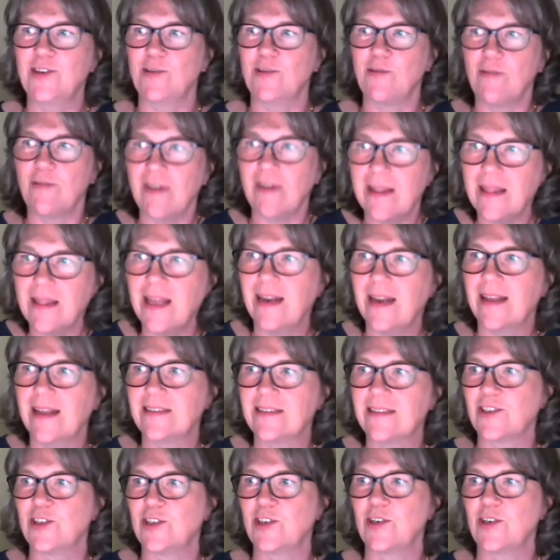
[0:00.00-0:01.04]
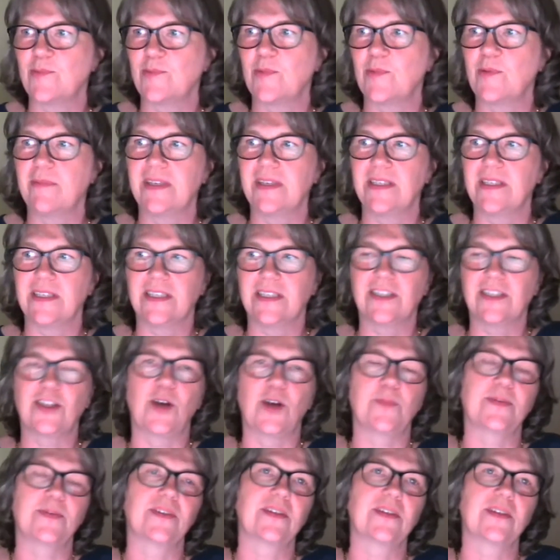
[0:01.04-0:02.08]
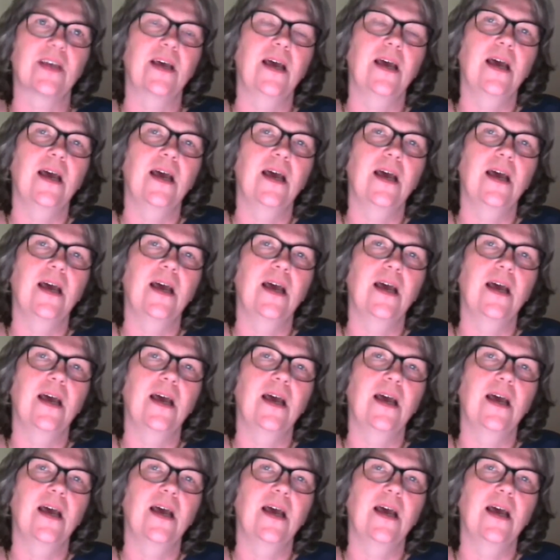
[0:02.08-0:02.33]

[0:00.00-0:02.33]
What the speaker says: So, and then at a certain moment it stops.